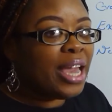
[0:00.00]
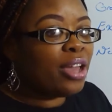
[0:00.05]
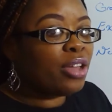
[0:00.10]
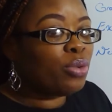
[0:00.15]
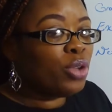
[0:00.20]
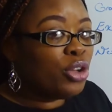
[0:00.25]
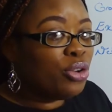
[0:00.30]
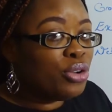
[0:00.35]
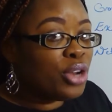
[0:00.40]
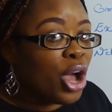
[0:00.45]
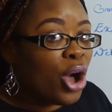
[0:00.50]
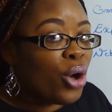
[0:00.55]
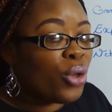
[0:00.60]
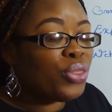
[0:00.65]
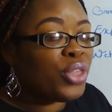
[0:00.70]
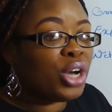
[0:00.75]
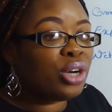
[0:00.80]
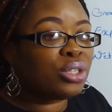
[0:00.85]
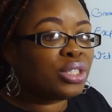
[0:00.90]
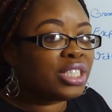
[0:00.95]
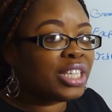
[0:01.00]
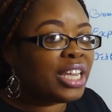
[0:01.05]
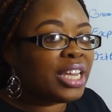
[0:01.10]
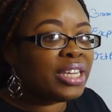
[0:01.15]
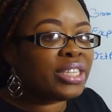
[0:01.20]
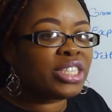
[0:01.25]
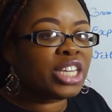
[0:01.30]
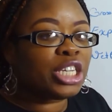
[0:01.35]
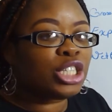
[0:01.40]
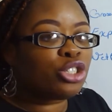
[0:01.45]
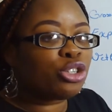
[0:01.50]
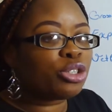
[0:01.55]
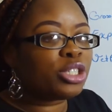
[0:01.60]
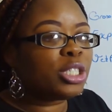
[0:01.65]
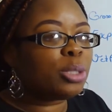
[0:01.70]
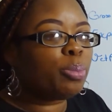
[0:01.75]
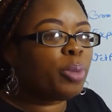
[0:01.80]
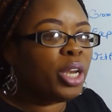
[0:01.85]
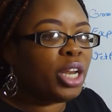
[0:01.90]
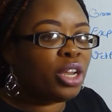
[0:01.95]
You know, those things that you're
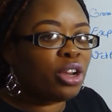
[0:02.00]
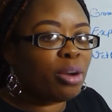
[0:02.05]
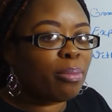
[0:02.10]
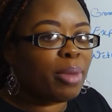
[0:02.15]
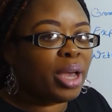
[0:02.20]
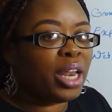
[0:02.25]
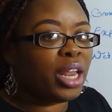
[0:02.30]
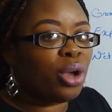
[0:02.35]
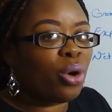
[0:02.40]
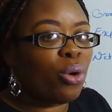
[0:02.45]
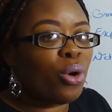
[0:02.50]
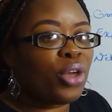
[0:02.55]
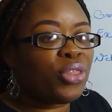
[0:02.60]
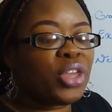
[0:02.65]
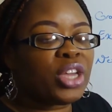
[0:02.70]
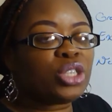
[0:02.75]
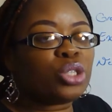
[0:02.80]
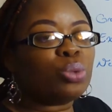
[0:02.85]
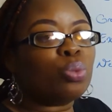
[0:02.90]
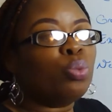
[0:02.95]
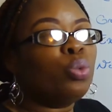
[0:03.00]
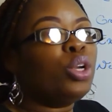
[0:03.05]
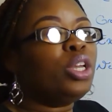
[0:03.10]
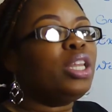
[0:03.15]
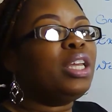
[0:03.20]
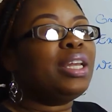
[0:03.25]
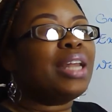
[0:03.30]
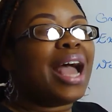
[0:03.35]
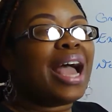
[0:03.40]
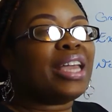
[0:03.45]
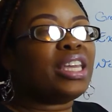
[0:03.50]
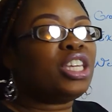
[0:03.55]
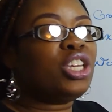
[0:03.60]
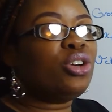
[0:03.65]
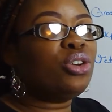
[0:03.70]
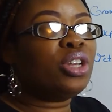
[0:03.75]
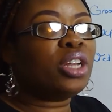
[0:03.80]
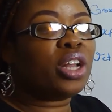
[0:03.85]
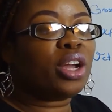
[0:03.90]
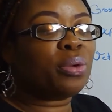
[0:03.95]
spending your money on that's really not
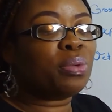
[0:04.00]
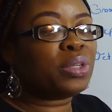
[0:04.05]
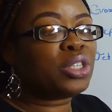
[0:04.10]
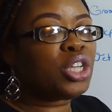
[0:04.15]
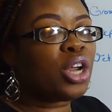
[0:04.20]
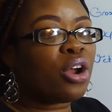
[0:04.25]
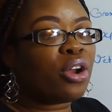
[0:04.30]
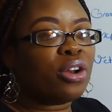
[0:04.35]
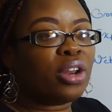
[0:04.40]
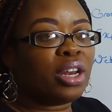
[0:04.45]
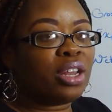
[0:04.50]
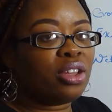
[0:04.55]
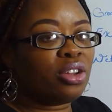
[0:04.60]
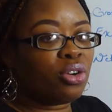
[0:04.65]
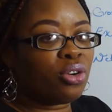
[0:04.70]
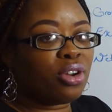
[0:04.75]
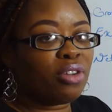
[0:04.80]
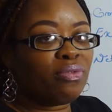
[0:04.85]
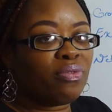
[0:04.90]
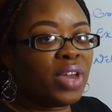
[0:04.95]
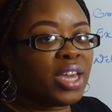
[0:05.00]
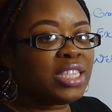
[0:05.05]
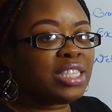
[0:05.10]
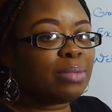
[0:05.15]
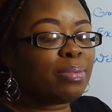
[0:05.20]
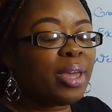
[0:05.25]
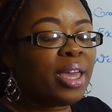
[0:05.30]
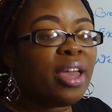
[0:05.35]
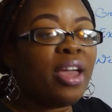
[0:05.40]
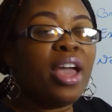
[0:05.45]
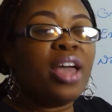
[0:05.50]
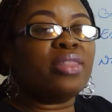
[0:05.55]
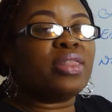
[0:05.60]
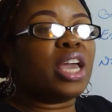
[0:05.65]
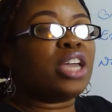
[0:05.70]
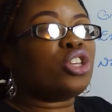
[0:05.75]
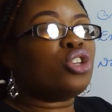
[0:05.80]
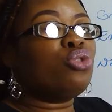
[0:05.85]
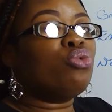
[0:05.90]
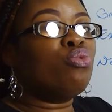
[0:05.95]
yielding a return in your investment
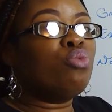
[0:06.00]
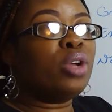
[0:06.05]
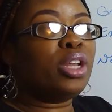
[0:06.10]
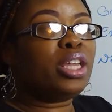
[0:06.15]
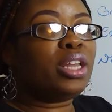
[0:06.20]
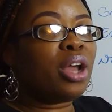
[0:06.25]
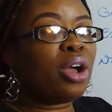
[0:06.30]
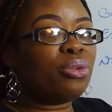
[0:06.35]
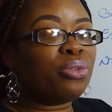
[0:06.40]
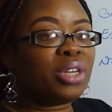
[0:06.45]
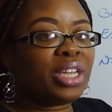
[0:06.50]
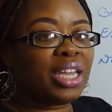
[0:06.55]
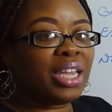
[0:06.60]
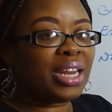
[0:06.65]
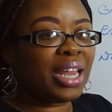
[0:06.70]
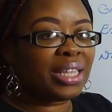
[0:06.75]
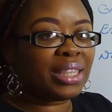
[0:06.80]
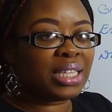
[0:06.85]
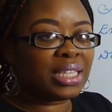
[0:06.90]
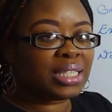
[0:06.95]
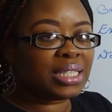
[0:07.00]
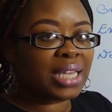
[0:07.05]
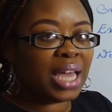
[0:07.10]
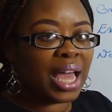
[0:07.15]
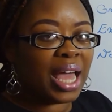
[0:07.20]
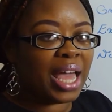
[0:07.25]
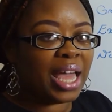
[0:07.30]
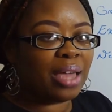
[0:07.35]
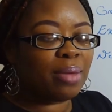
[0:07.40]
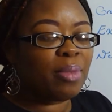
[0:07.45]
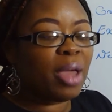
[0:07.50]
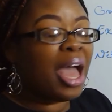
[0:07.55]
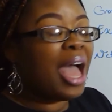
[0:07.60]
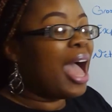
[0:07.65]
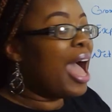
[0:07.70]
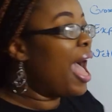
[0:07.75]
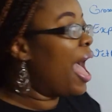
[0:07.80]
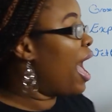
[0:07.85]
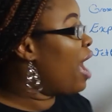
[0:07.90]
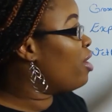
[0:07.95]
that you really don't need at this time.
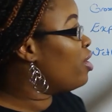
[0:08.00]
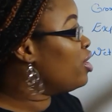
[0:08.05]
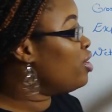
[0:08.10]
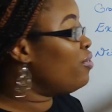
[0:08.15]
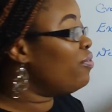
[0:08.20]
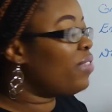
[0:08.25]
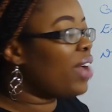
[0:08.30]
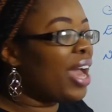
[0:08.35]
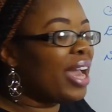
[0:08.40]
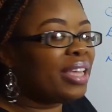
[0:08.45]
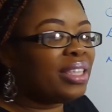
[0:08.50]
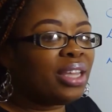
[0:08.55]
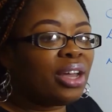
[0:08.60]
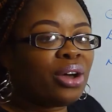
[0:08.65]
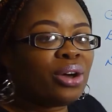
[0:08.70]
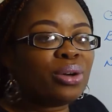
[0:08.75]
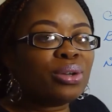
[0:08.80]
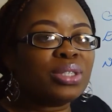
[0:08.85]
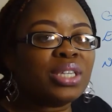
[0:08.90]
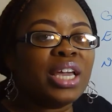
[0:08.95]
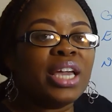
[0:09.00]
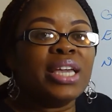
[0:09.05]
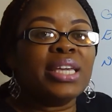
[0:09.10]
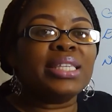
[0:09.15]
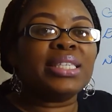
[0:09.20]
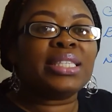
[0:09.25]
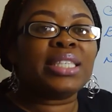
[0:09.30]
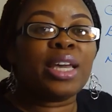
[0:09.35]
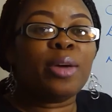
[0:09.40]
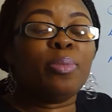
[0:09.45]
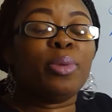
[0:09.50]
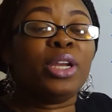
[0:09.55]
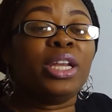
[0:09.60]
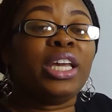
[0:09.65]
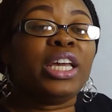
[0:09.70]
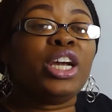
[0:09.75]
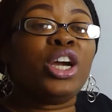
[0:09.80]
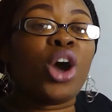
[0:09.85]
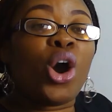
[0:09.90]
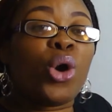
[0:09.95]
How do you find those?
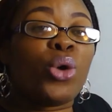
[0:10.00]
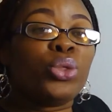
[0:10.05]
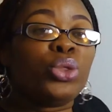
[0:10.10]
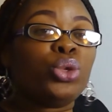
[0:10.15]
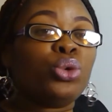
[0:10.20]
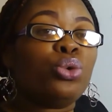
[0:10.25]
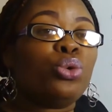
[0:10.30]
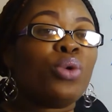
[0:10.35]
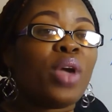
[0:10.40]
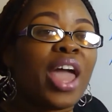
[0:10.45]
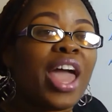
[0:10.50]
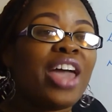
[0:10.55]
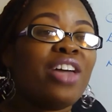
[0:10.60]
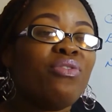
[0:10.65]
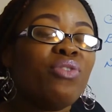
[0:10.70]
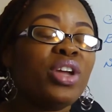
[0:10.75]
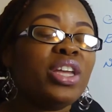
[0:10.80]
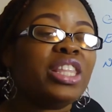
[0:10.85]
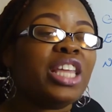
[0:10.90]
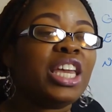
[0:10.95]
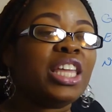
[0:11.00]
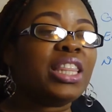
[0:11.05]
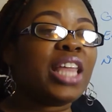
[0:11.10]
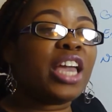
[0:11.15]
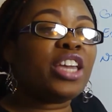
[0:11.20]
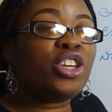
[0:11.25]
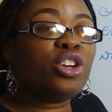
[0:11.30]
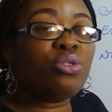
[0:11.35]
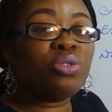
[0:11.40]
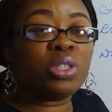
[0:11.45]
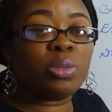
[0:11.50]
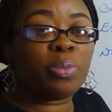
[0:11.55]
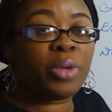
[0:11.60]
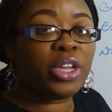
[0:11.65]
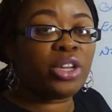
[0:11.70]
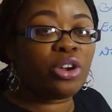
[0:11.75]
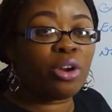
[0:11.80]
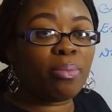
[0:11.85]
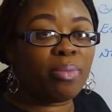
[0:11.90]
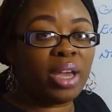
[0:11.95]
Simply go through everything that you've spent
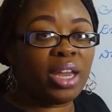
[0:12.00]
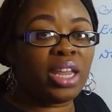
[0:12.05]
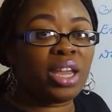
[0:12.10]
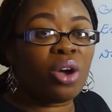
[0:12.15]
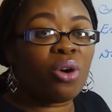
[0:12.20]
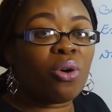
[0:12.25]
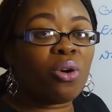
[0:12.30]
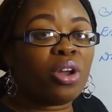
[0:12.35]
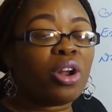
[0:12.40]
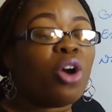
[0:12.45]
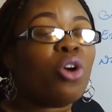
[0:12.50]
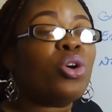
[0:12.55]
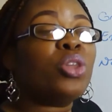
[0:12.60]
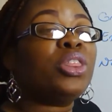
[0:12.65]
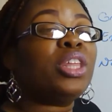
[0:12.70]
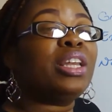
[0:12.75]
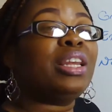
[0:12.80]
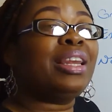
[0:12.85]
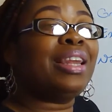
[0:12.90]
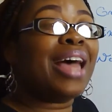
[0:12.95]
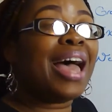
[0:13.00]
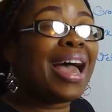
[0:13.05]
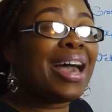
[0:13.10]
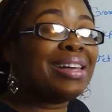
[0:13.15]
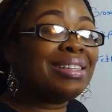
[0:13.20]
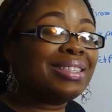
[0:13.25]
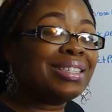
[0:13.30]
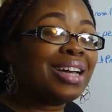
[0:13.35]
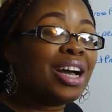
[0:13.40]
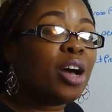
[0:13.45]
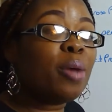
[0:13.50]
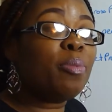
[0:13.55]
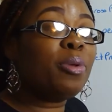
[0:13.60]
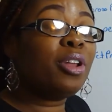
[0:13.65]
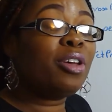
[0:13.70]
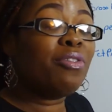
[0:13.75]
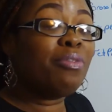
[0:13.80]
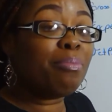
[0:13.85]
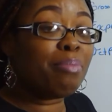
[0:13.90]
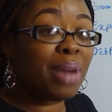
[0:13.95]
your money on the last
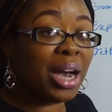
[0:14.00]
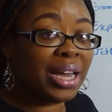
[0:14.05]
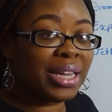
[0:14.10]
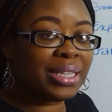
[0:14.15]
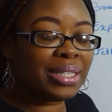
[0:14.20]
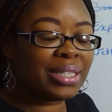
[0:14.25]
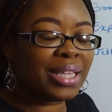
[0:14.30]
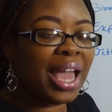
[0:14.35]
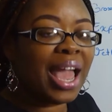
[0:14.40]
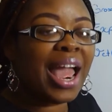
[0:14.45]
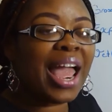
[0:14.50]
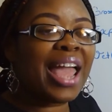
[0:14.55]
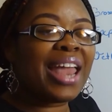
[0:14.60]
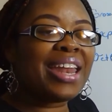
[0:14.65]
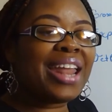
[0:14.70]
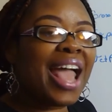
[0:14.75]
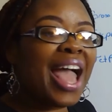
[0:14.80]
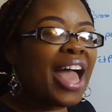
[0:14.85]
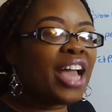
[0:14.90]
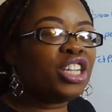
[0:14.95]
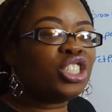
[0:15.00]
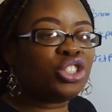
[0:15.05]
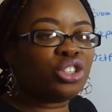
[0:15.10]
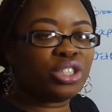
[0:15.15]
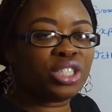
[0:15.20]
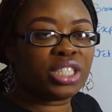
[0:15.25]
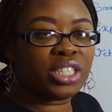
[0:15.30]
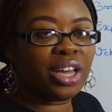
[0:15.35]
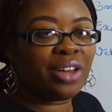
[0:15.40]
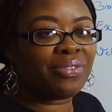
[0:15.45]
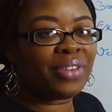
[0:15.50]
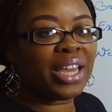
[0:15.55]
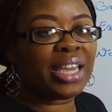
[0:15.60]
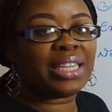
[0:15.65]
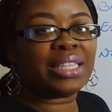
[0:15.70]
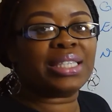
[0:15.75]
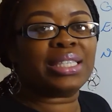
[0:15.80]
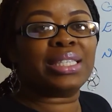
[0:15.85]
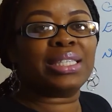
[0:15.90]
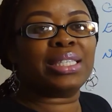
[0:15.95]
couple of months and ask yourself a
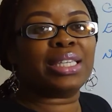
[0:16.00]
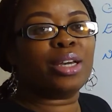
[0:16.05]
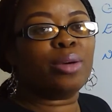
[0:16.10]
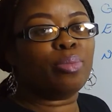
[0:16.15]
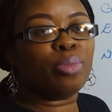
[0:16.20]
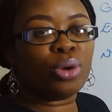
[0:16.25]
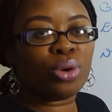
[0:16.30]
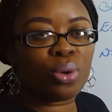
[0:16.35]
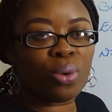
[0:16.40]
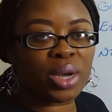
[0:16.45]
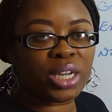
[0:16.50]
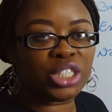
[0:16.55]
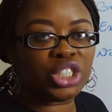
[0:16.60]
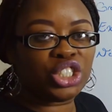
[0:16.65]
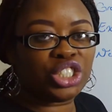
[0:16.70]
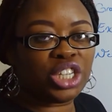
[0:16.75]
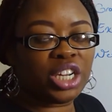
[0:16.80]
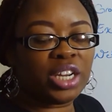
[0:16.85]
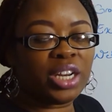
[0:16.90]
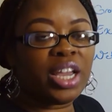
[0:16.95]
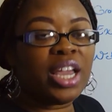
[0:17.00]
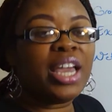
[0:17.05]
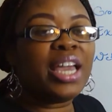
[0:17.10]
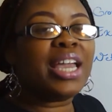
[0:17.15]
simple question.